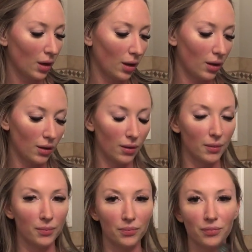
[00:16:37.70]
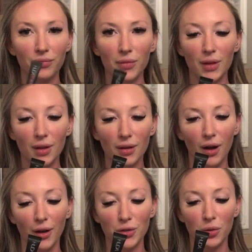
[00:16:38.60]
um,
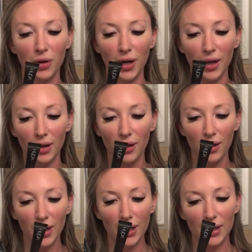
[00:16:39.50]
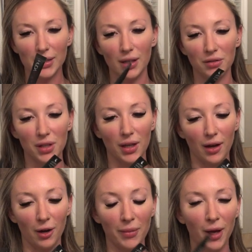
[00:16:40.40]
contouring in salted
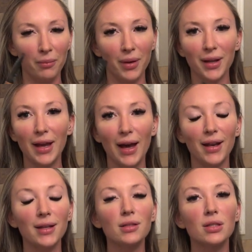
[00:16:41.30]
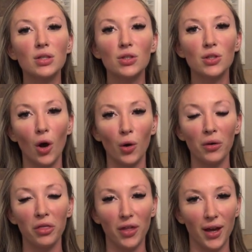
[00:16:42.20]
caramel. But again, it's
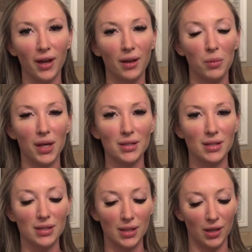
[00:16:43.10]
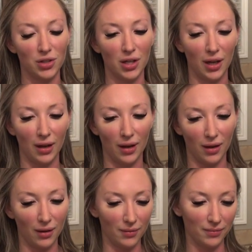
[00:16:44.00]
so thick because it's such
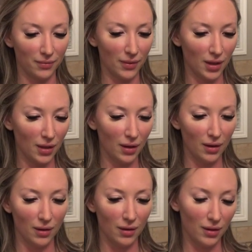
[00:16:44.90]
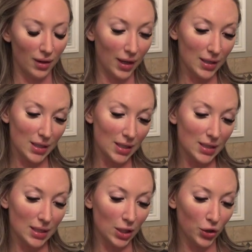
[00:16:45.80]
a, I guess
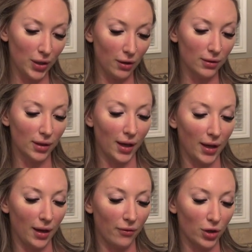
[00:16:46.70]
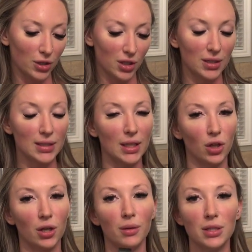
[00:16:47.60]
it's literally called high coverage
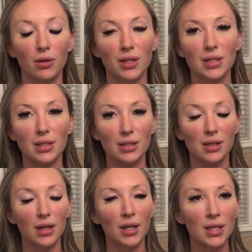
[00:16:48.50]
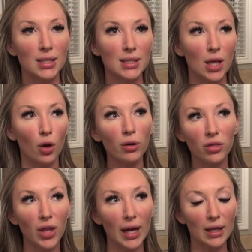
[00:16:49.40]
concealer. So it's so
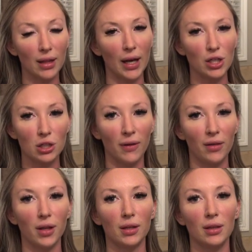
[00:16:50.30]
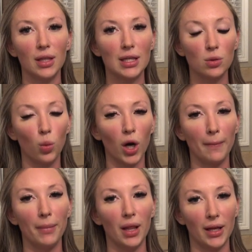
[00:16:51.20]
thick that I just found like that these
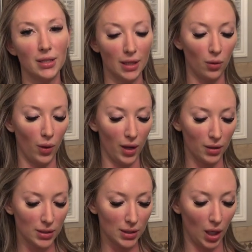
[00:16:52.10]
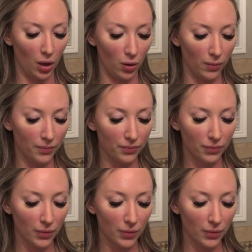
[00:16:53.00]
weren't blending well. So